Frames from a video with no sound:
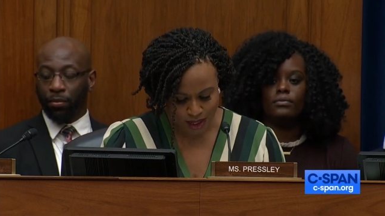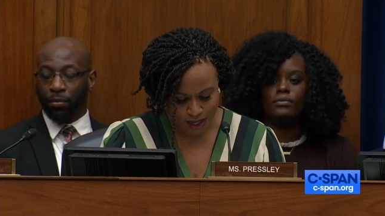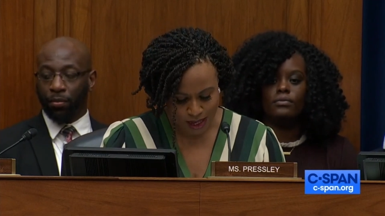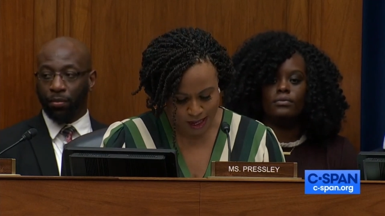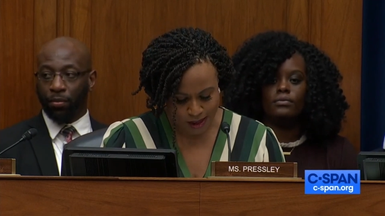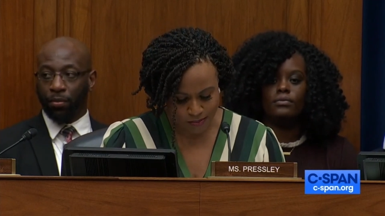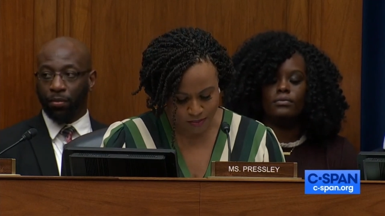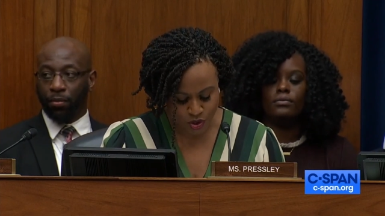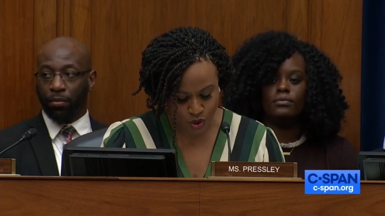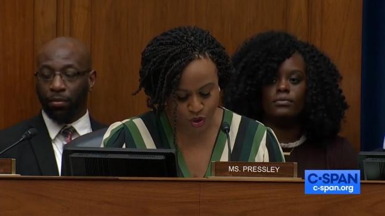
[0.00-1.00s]
Speaker 1: Um,
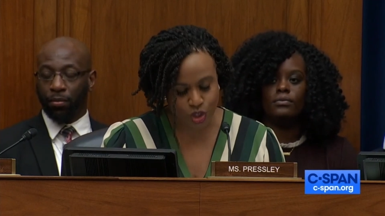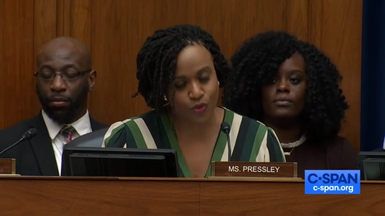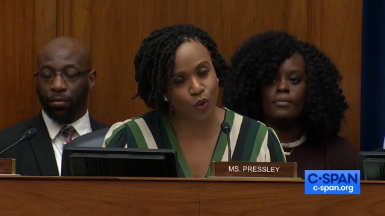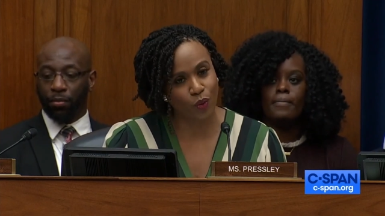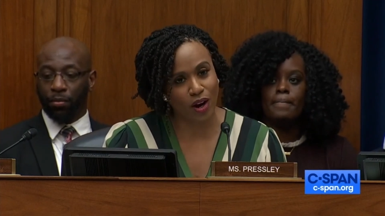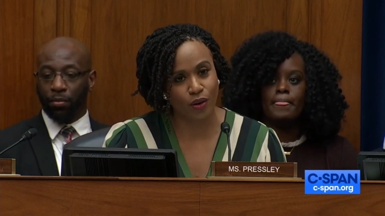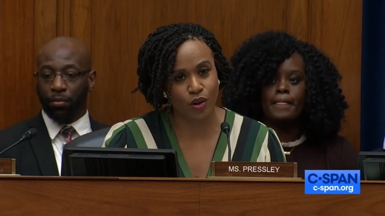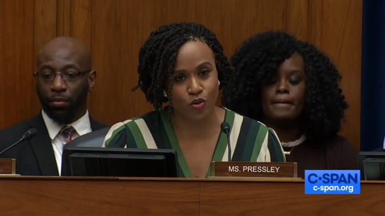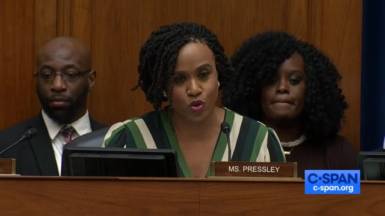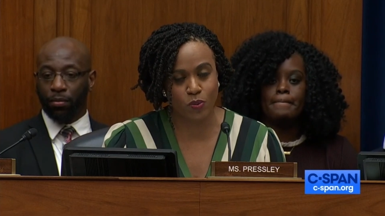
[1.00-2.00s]
so just for the record, and you
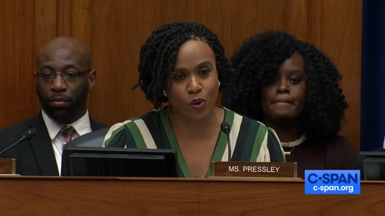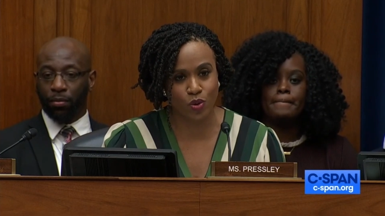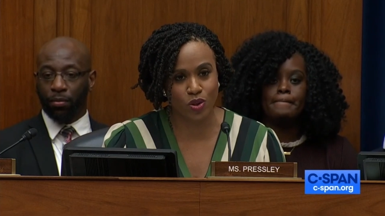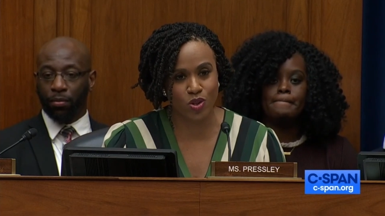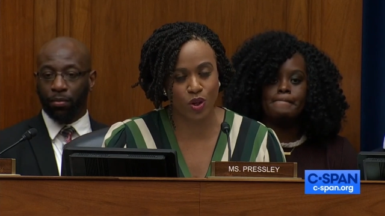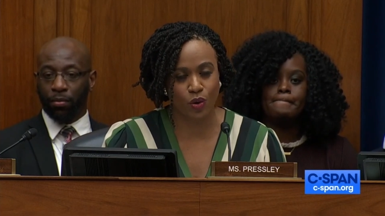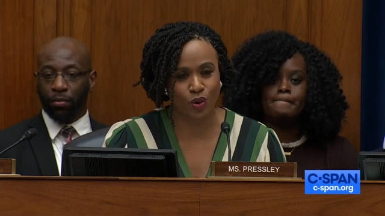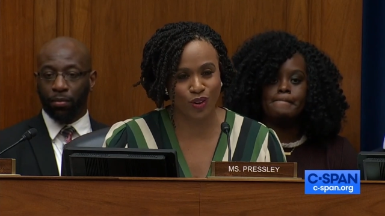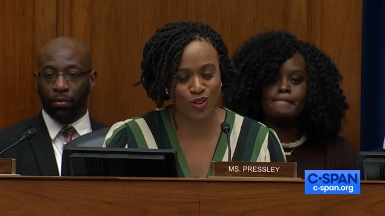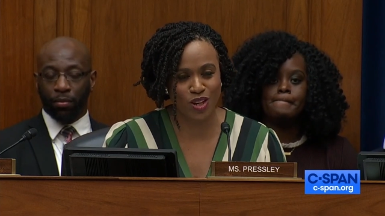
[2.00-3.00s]
spoke to this in your
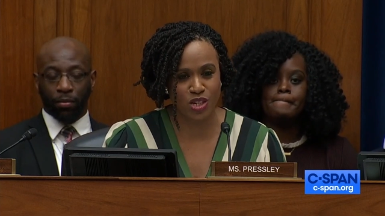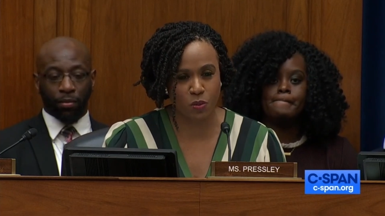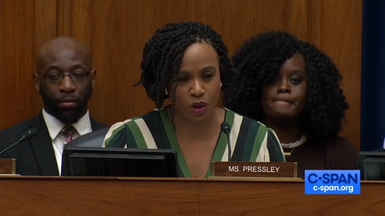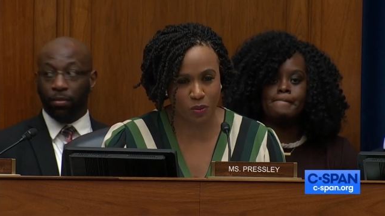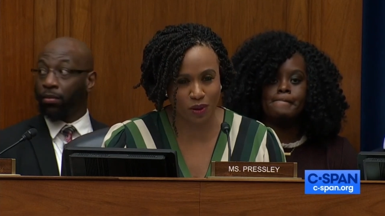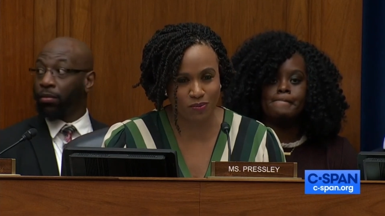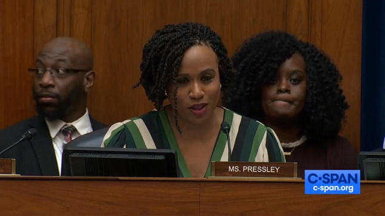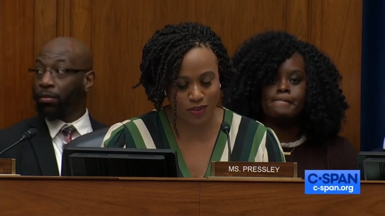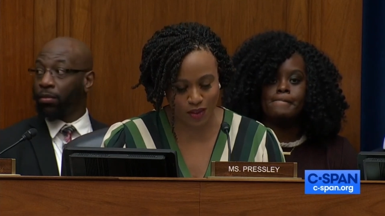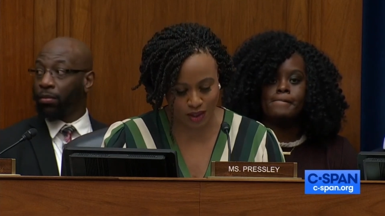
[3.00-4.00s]
earlier testimony, but I
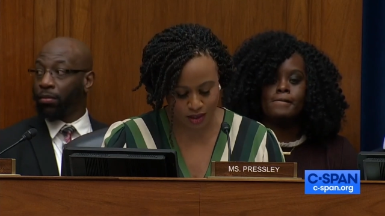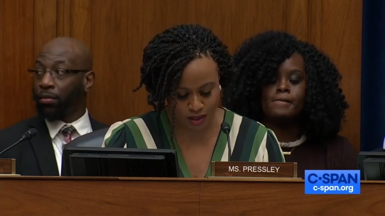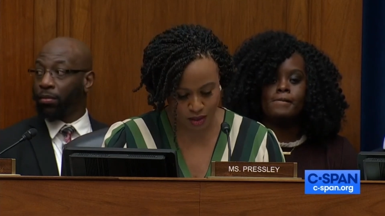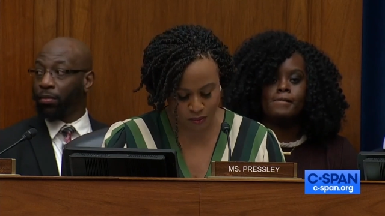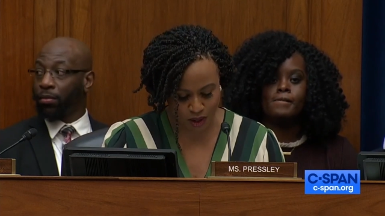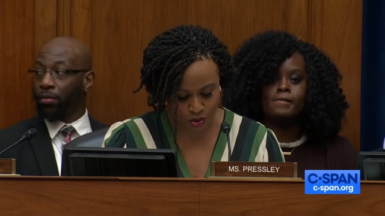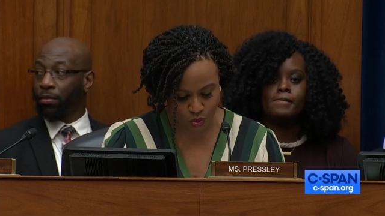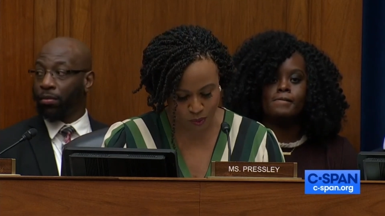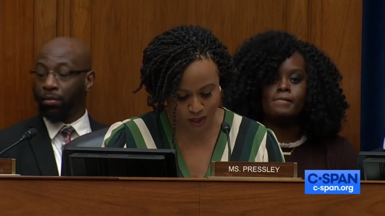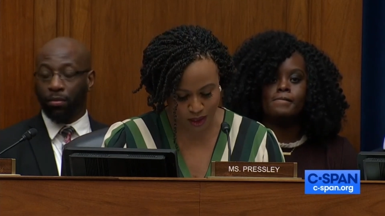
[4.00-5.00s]
think it, it bears
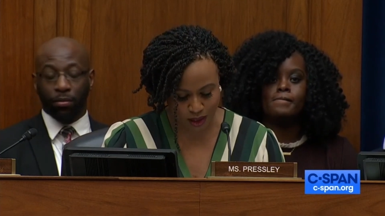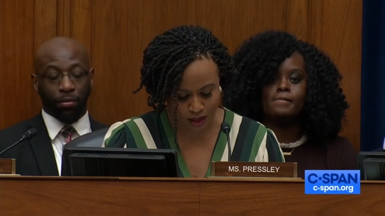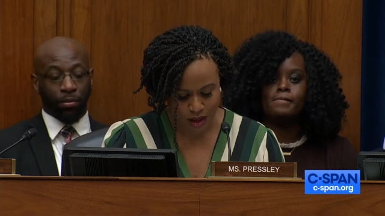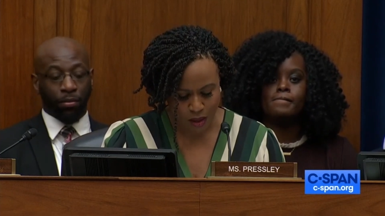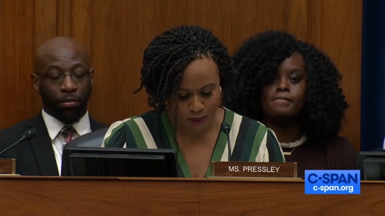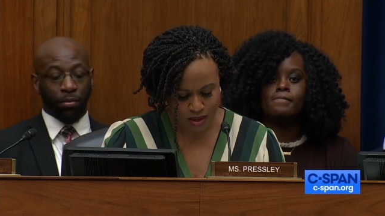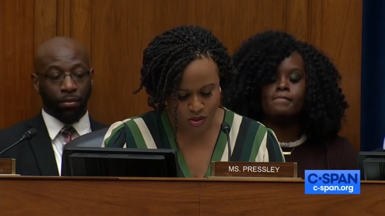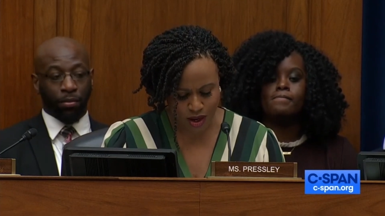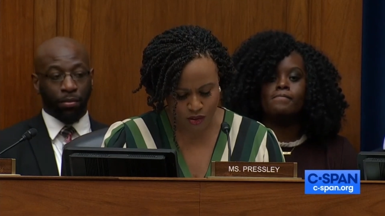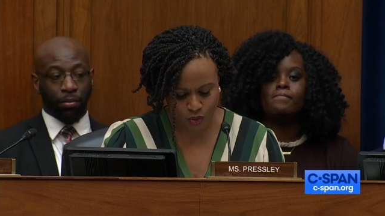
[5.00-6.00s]
repeating. Pastor
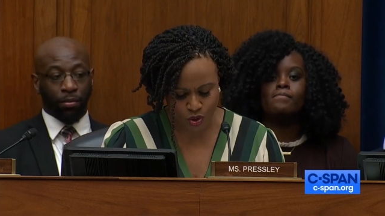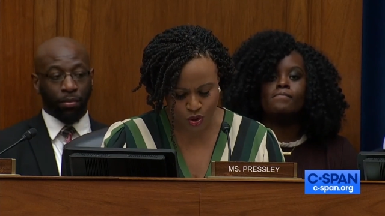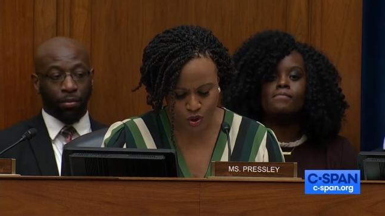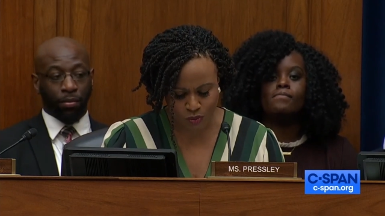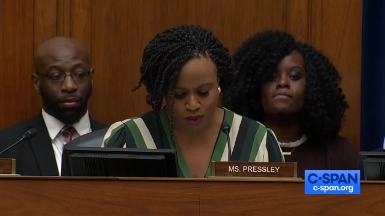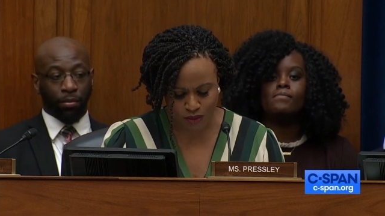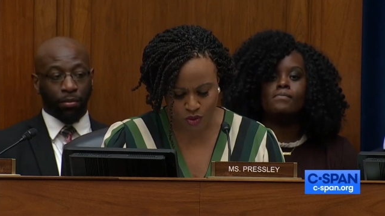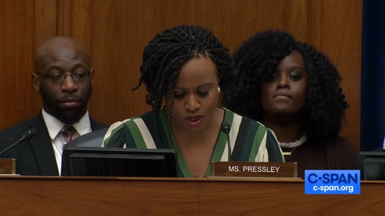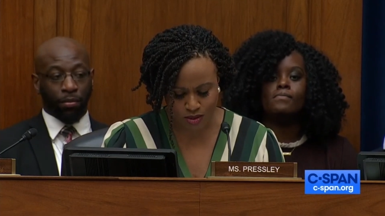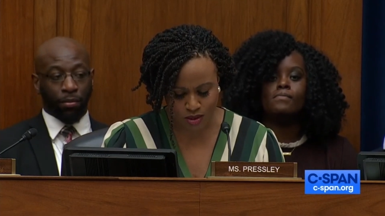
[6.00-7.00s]
Etheridge, do you believe
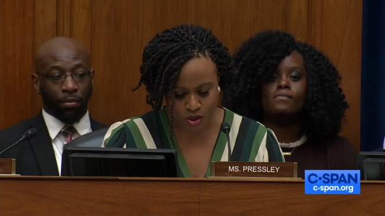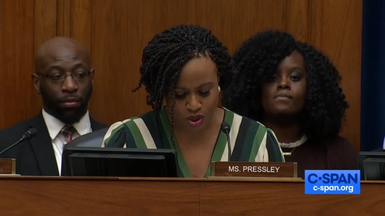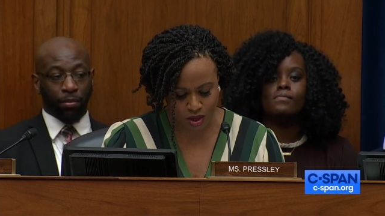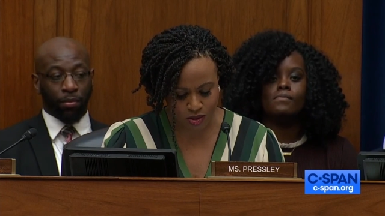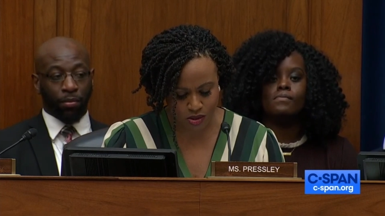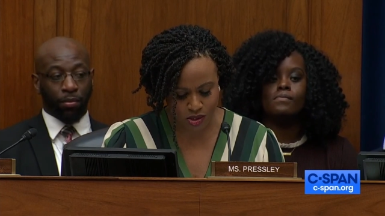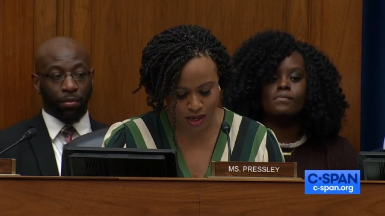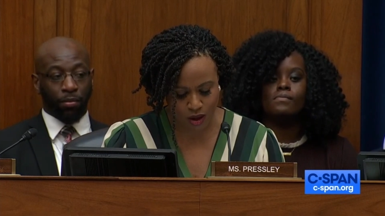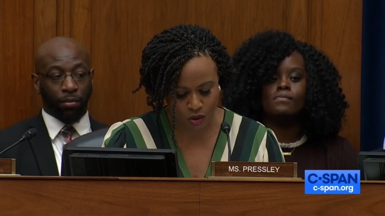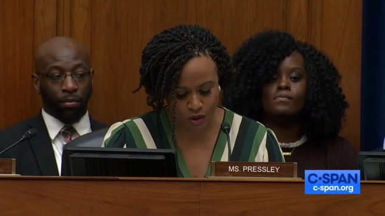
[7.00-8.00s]
Johnson & Johnson's
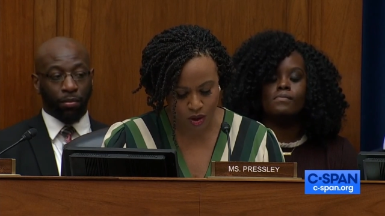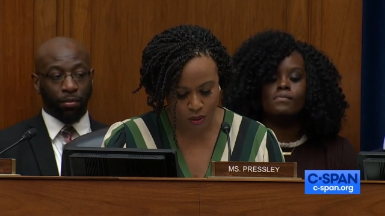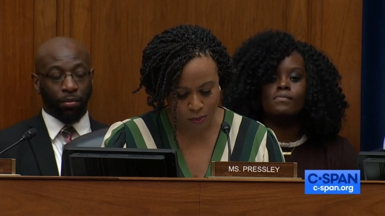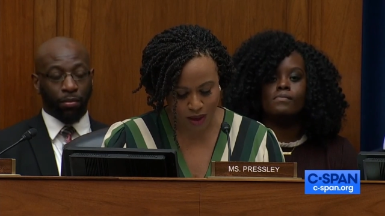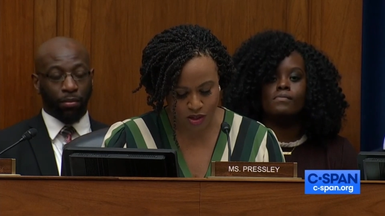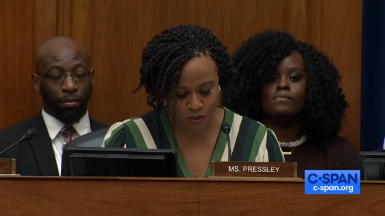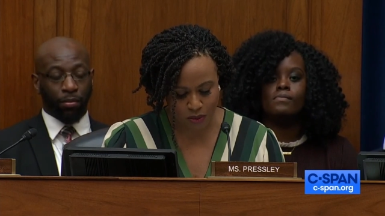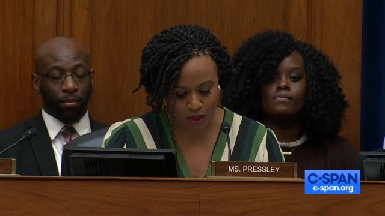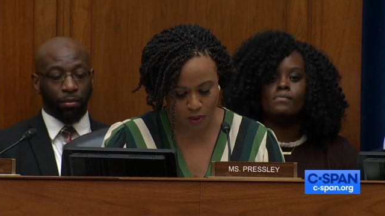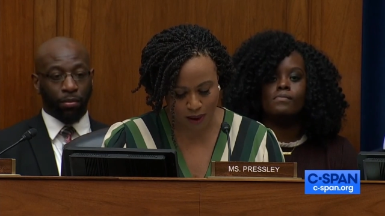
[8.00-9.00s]
talc-based
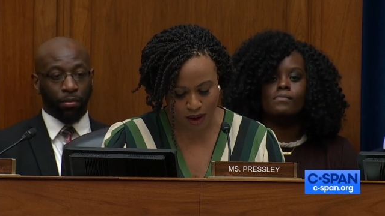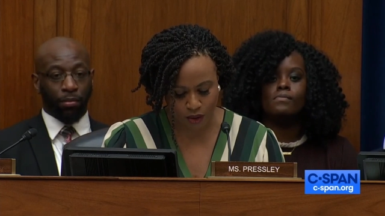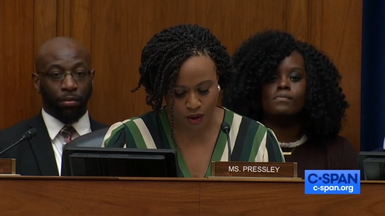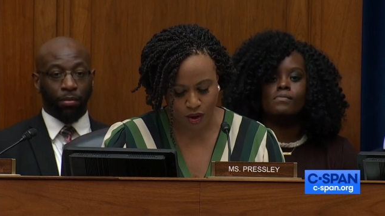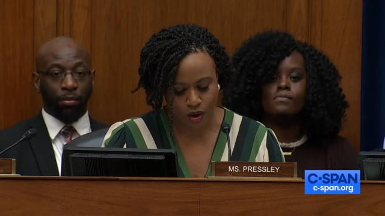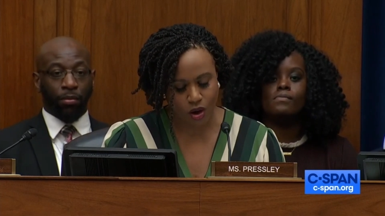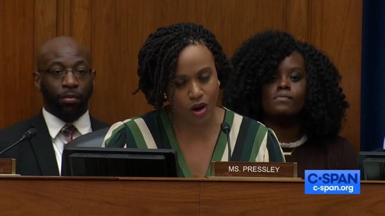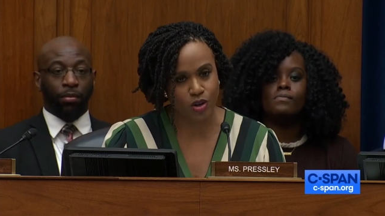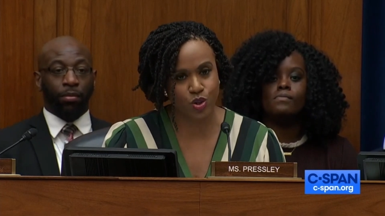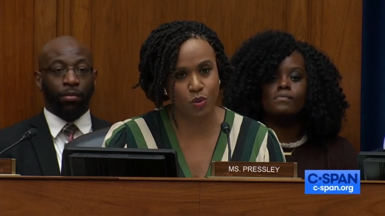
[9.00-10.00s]
baby powder caused your